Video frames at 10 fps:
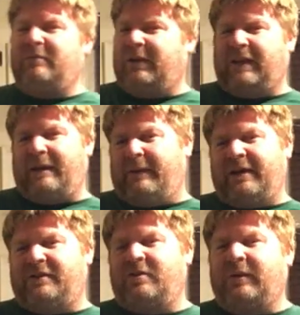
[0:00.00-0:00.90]
well, I
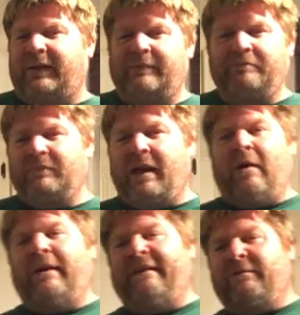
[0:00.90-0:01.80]
might do it.
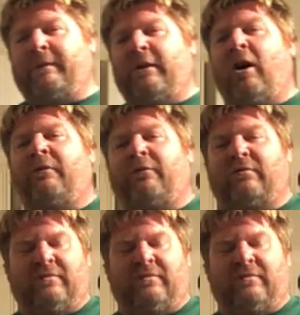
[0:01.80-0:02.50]
I would have to be off,